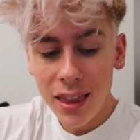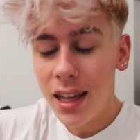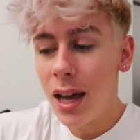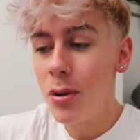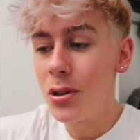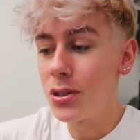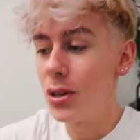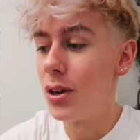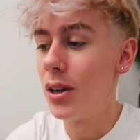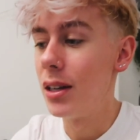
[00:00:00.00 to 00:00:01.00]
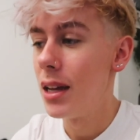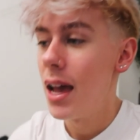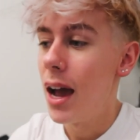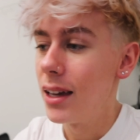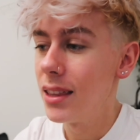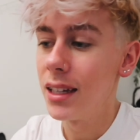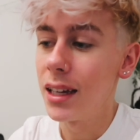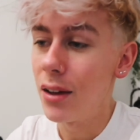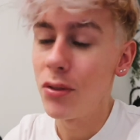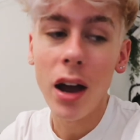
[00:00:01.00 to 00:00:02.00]
I think I'm all sorted. I
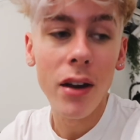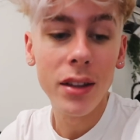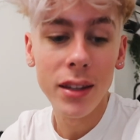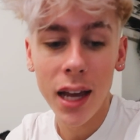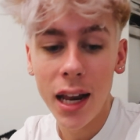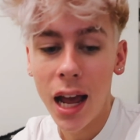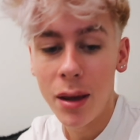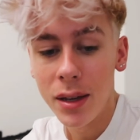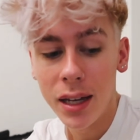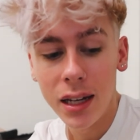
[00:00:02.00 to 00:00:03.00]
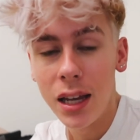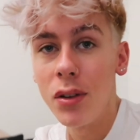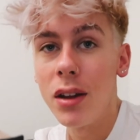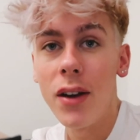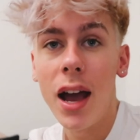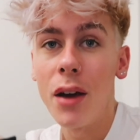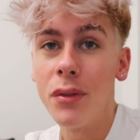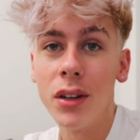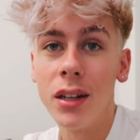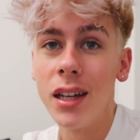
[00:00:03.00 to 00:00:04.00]
think I've got everything. I mean, even if I
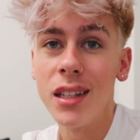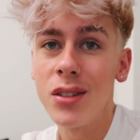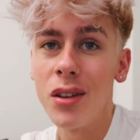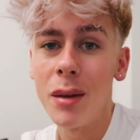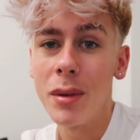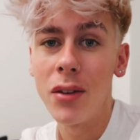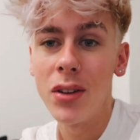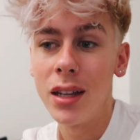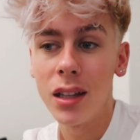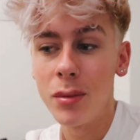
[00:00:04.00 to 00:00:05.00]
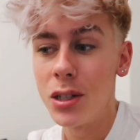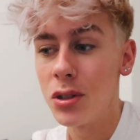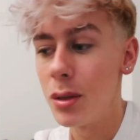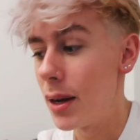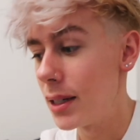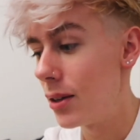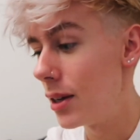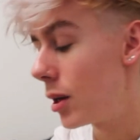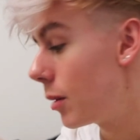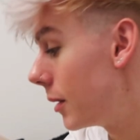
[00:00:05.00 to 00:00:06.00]
haven't, it's not that big of a deal. I'm literally back down
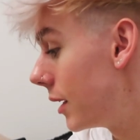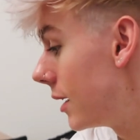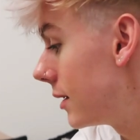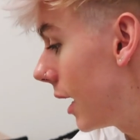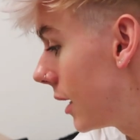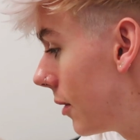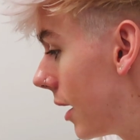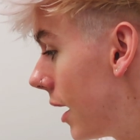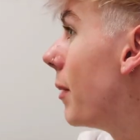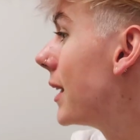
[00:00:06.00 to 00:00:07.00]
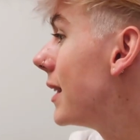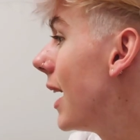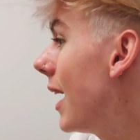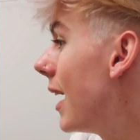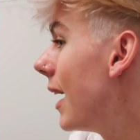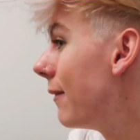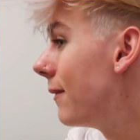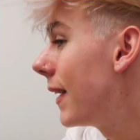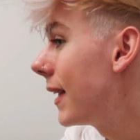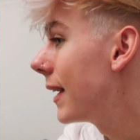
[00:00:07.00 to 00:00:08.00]
in a couple of days anyway. But yeah, I
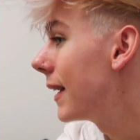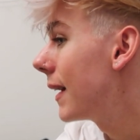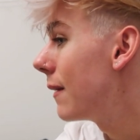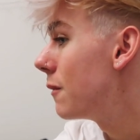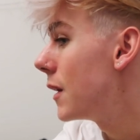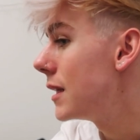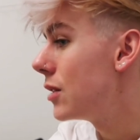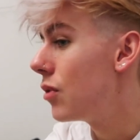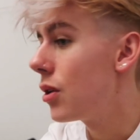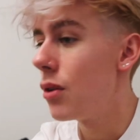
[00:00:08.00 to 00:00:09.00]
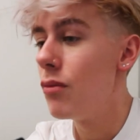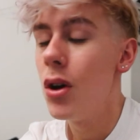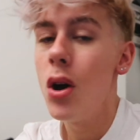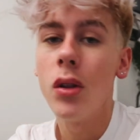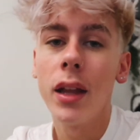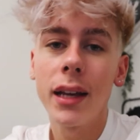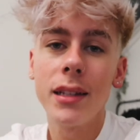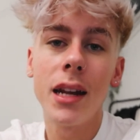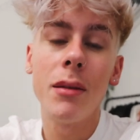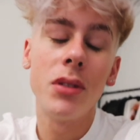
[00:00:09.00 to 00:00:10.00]
think I'm ready to rock and roll. Like I
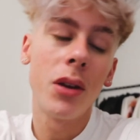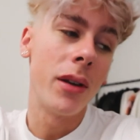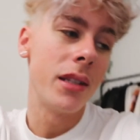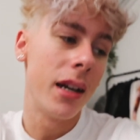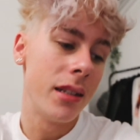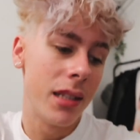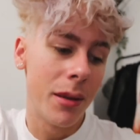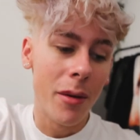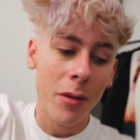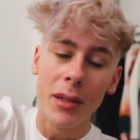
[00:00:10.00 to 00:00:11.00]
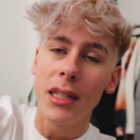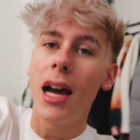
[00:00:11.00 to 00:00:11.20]
said, I'm so excited to see my mum and